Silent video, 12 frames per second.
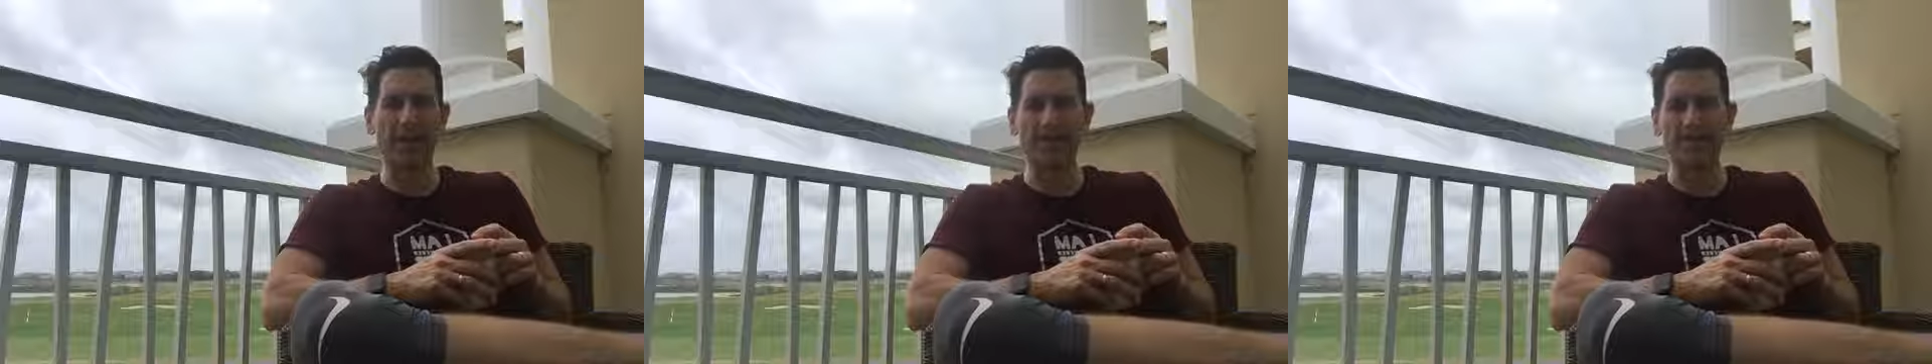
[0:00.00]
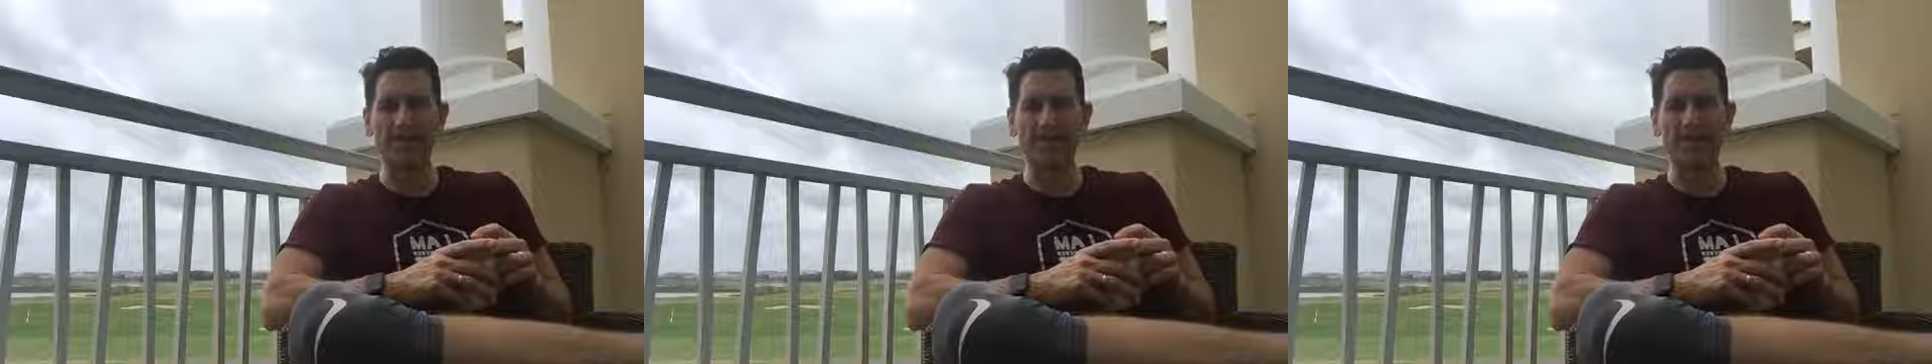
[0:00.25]
I'd
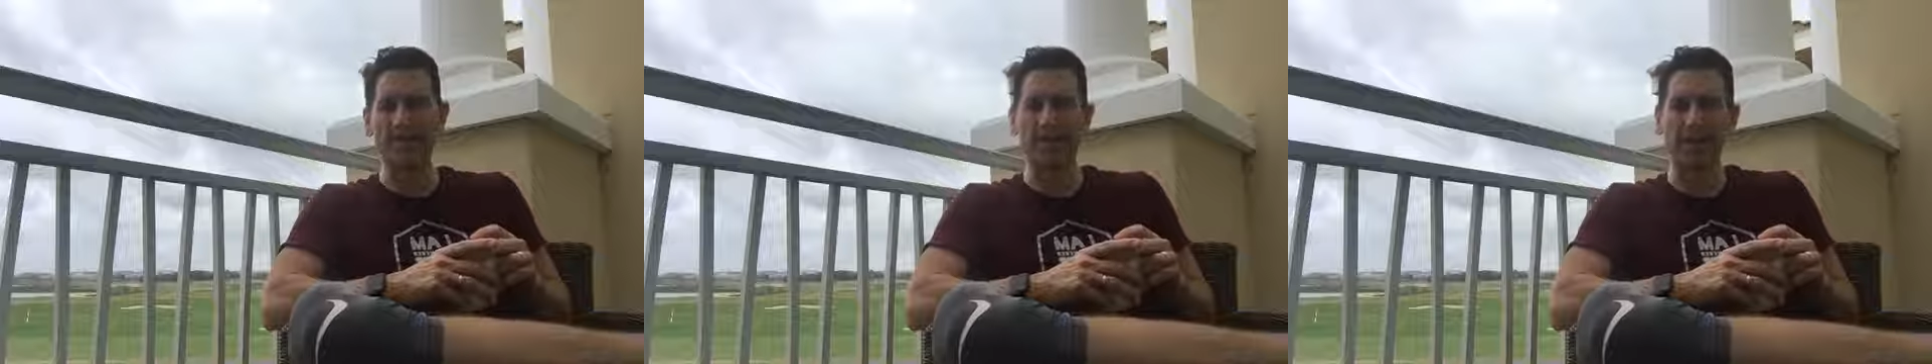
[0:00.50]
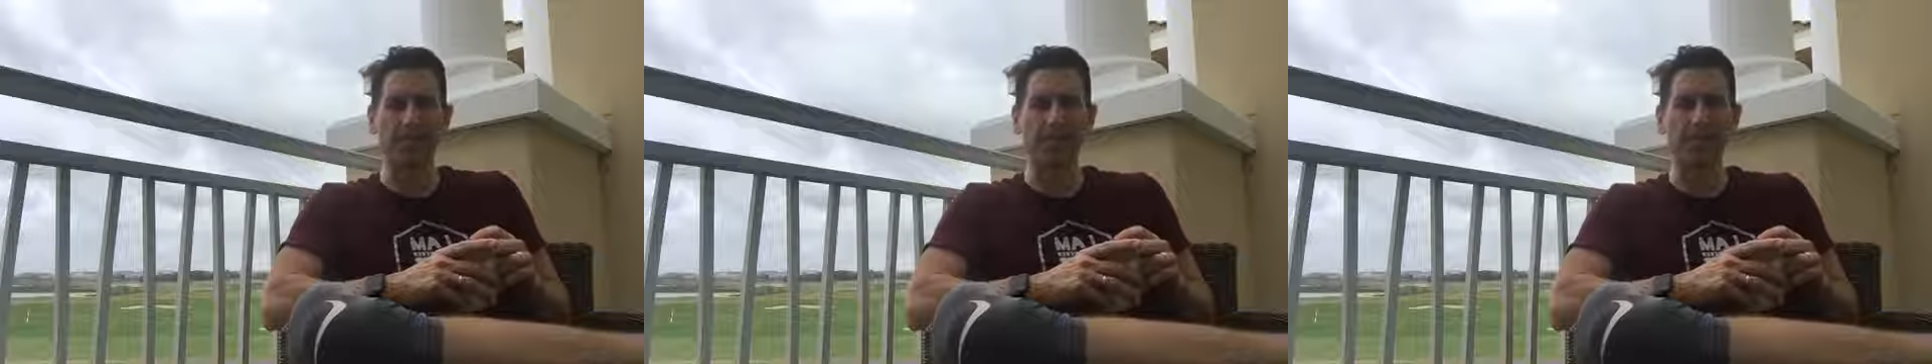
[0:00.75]
just kind of,
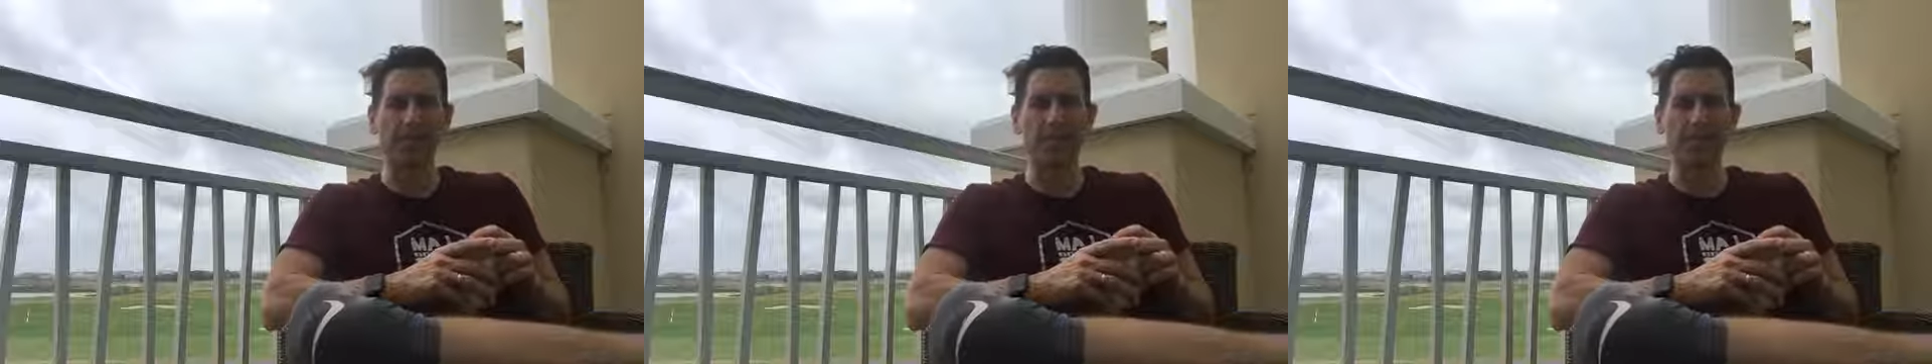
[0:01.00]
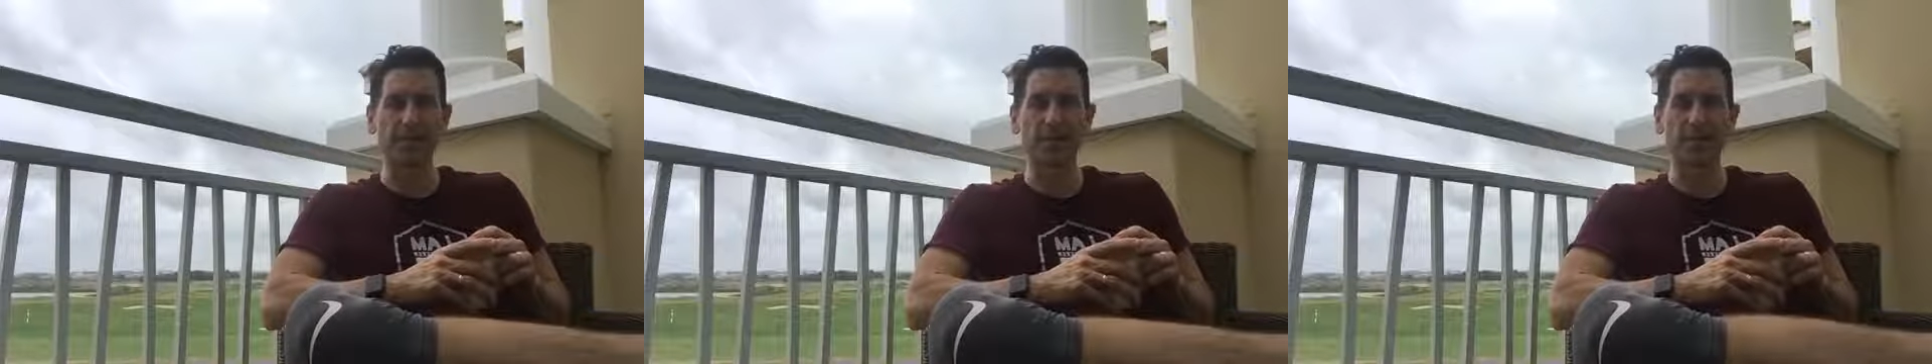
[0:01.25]
okay, it's time to
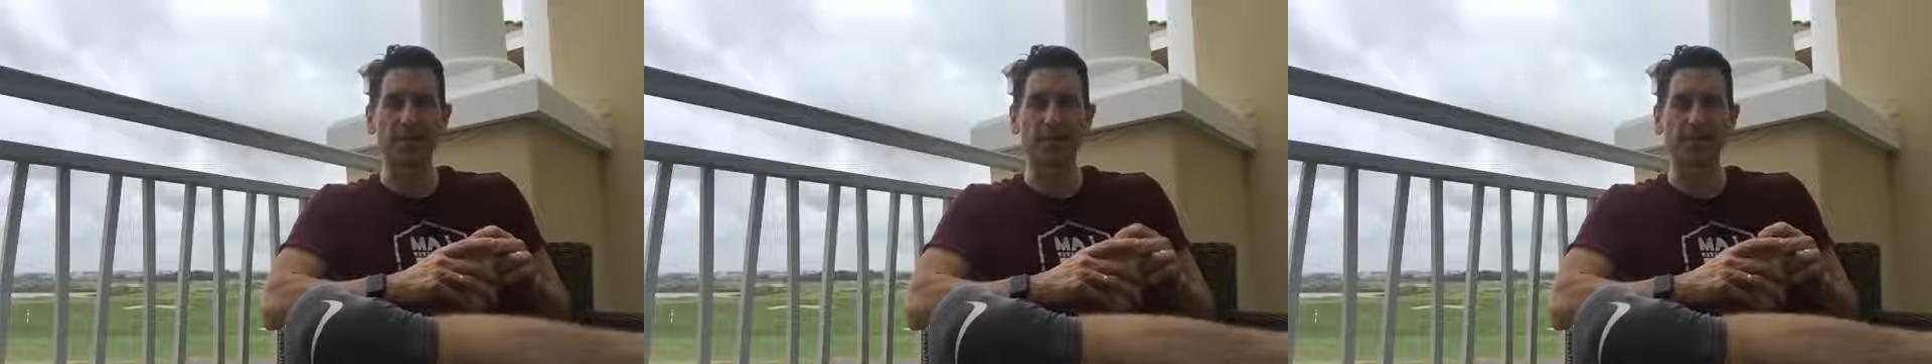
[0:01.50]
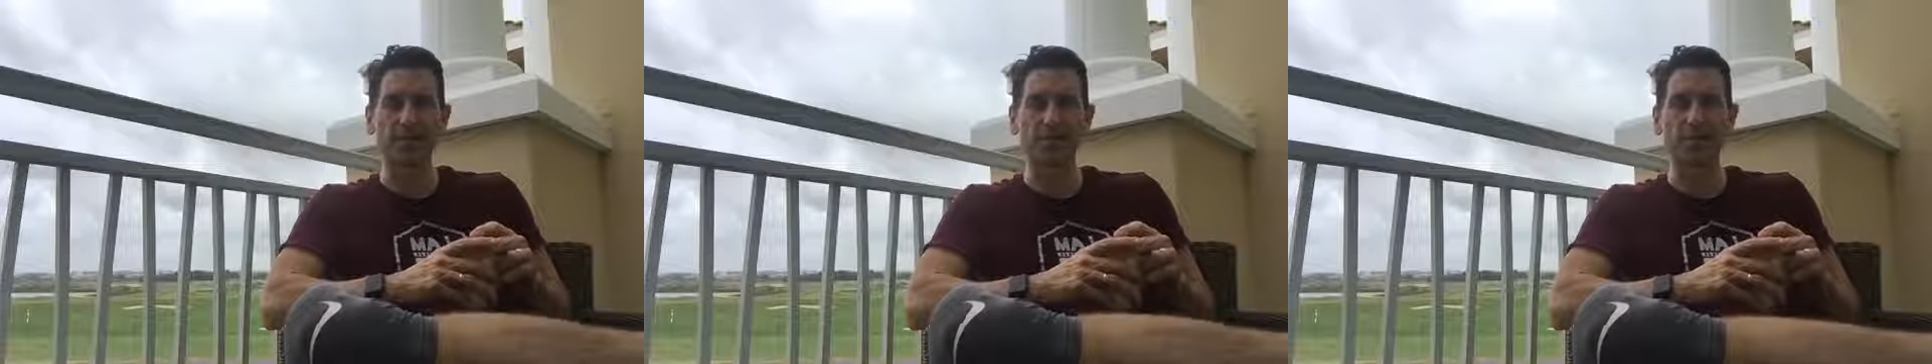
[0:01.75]
be done. This
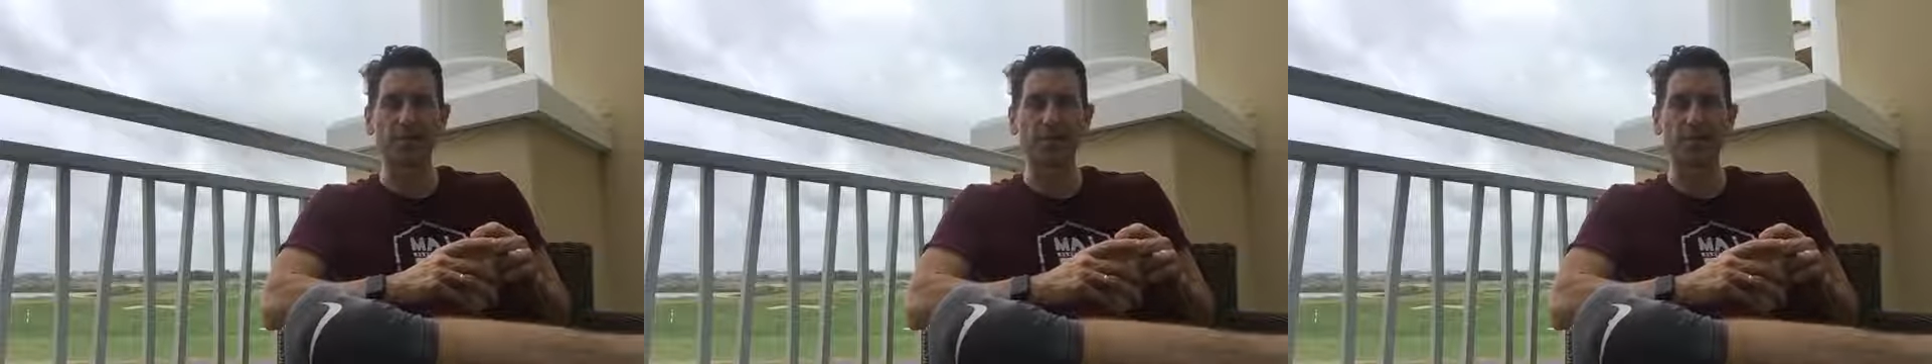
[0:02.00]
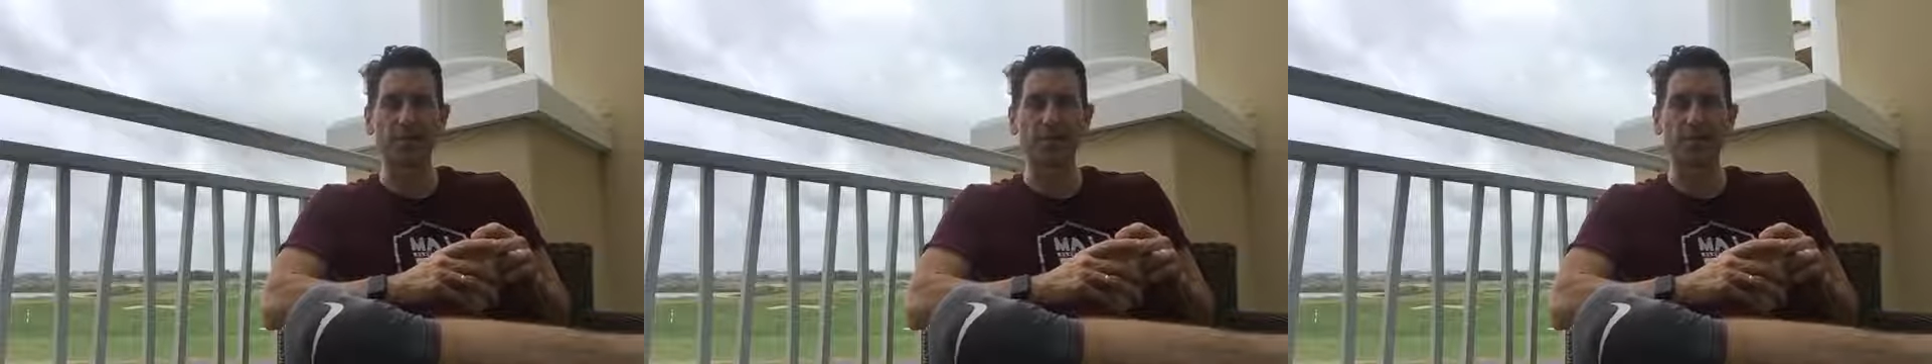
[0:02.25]
thing's going
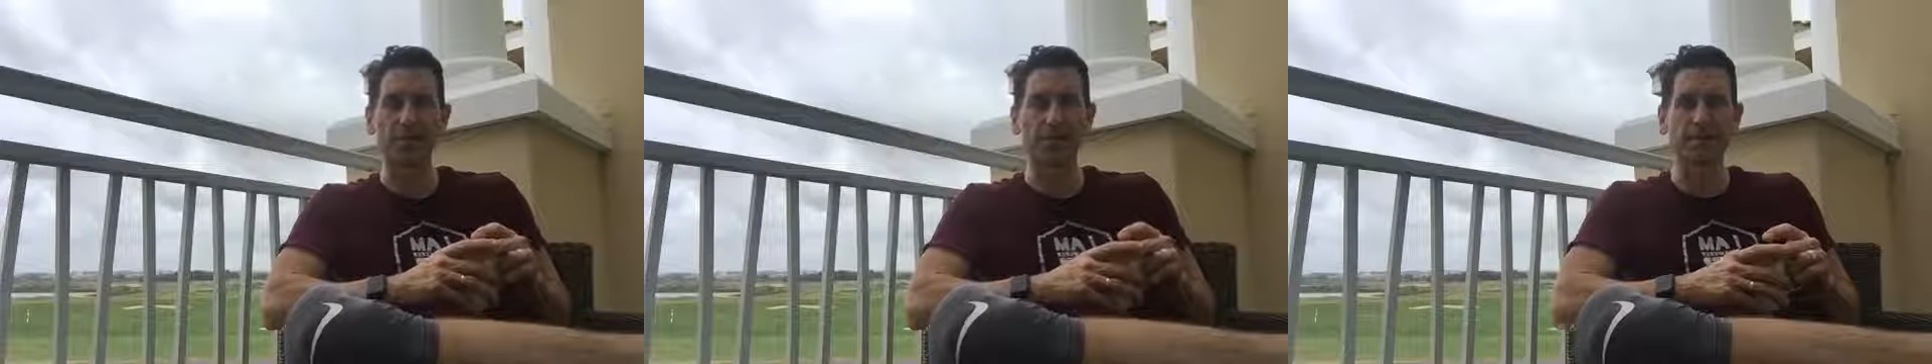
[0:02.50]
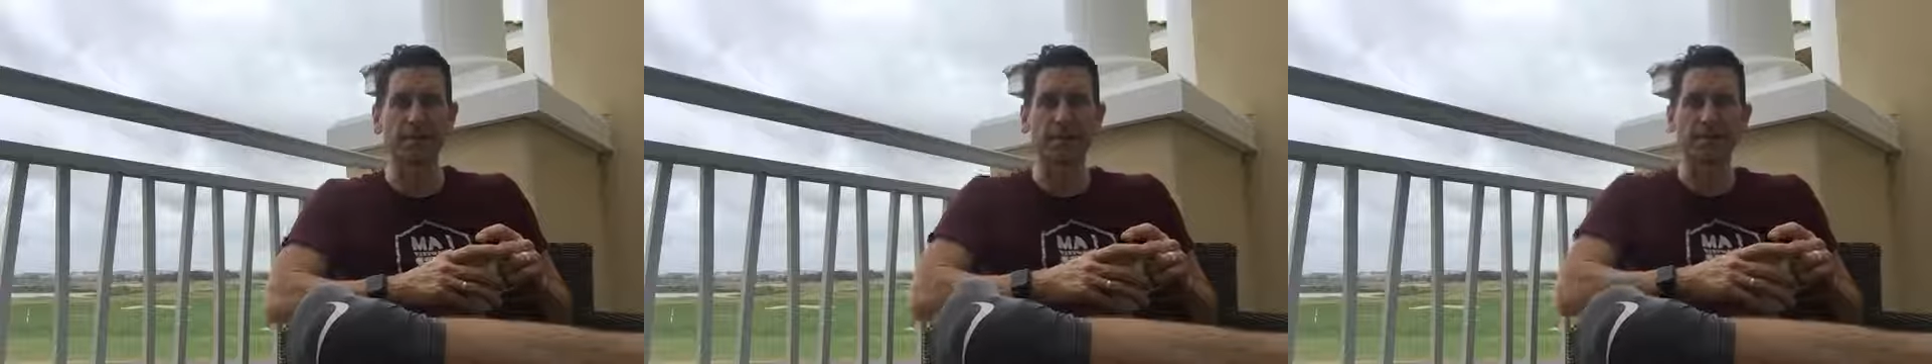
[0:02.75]
crazy.
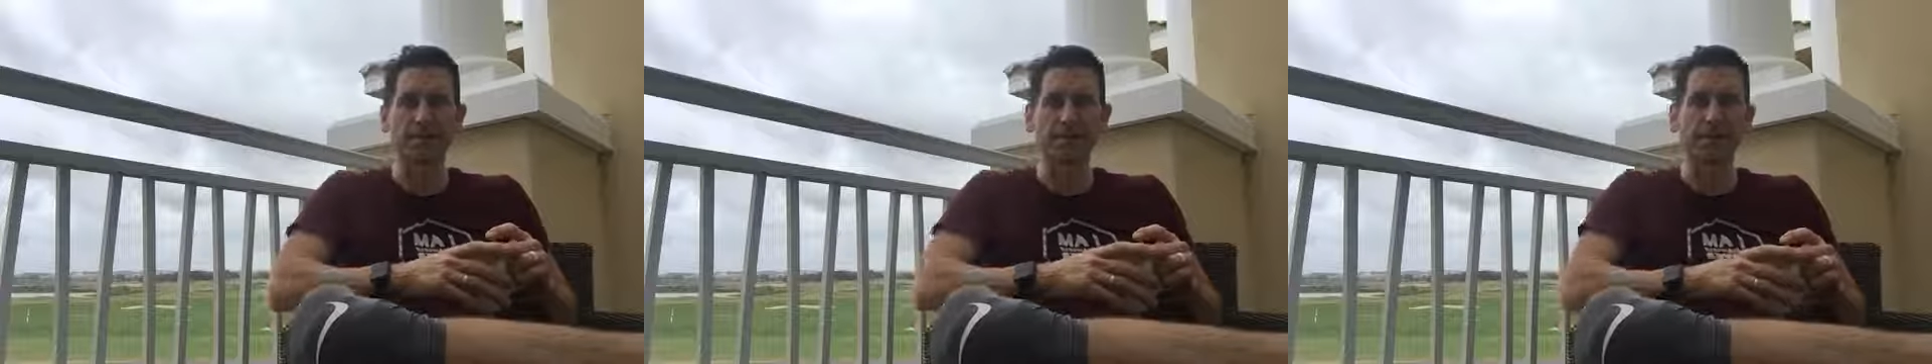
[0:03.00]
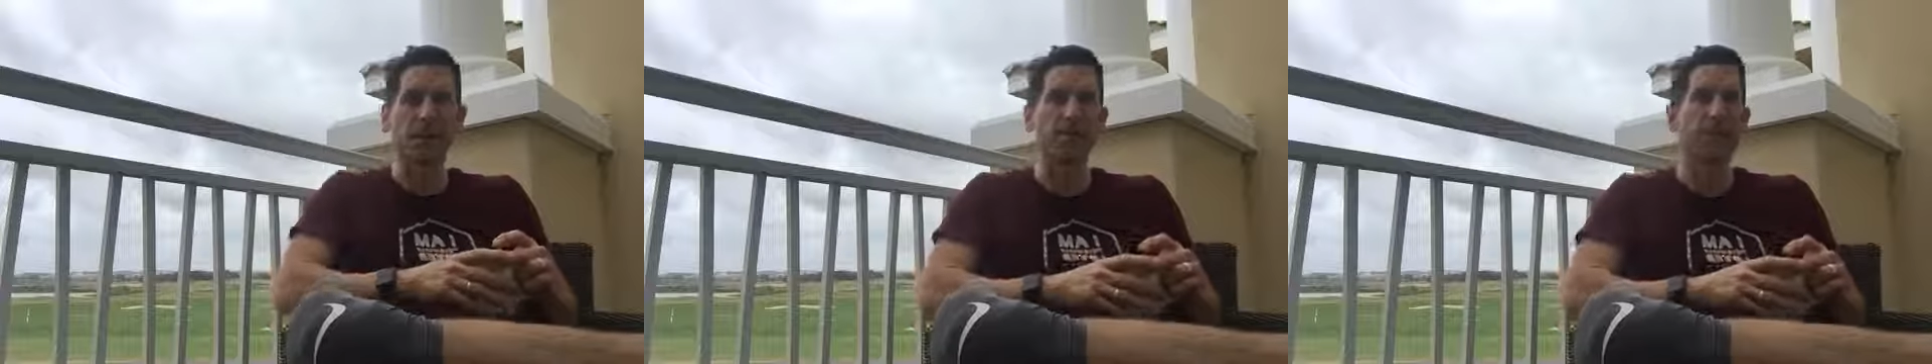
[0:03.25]
Let's go ahead and
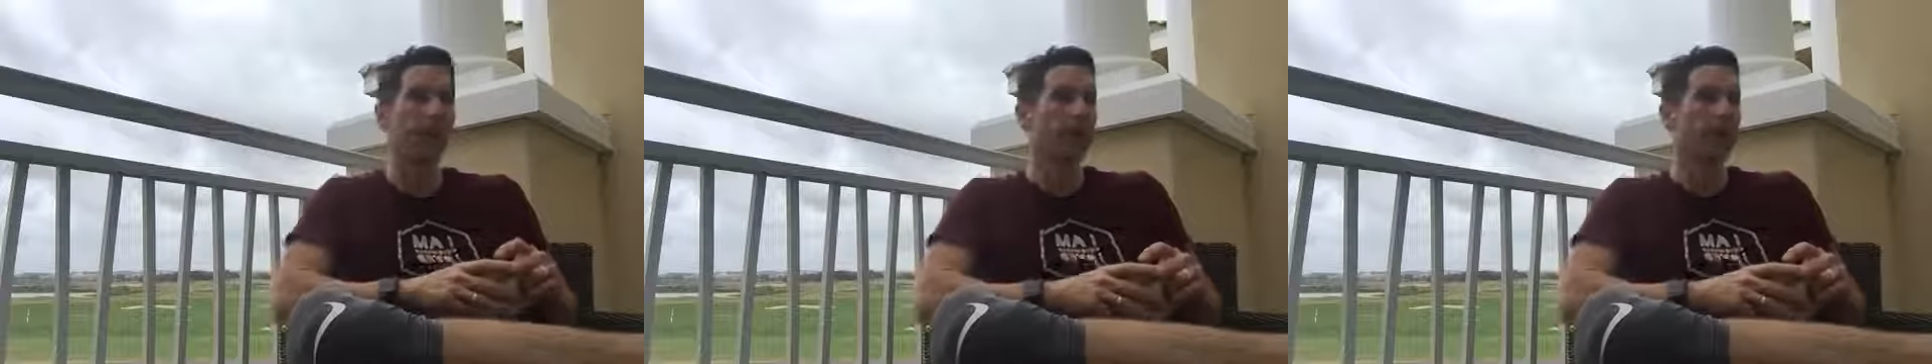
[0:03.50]
stop.